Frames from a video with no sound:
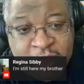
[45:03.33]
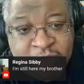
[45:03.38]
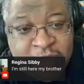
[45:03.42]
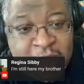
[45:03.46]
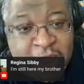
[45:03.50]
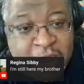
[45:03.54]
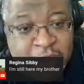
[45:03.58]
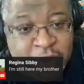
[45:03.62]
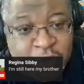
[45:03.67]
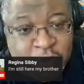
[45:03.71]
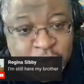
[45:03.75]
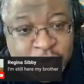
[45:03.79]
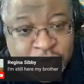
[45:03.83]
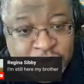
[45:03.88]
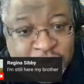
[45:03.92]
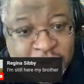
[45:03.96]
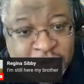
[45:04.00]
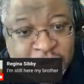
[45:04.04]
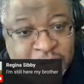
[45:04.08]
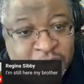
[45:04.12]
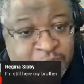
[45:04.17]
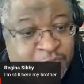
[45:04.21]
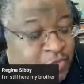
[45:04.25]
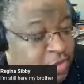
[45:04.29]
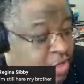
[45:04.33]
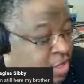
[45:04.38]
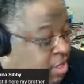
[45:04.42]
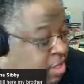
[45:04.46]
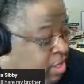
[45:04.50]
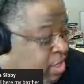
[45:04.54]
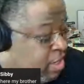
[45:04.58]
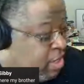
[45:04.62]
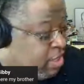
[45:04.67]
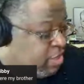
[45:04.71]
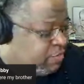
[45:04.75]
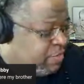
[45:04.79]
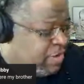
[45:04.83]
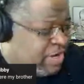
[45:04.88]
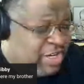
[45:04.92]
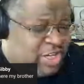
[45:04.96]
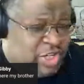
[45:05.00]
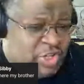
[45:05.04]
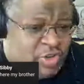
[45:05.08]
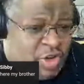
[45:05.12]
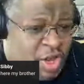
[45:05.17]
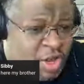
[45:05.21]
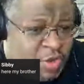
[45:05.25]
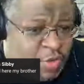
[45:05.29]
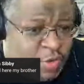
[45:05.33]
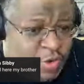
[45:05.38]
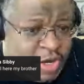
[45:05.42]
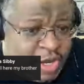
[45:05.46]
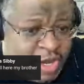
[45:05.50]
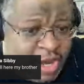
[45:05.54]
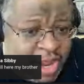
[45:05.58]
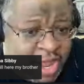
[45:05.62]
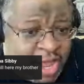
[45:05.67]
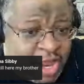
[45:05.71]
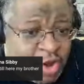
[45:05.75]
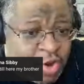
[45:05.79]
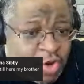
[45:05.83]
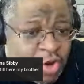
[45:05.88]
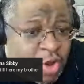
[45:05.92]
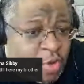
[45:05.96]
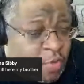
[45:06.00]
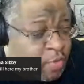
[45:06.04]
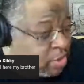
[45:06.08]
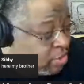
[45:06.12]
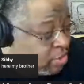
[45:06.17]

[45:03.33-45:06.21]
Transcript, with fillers: Thank you, Regina it's been a struggle today. I don't know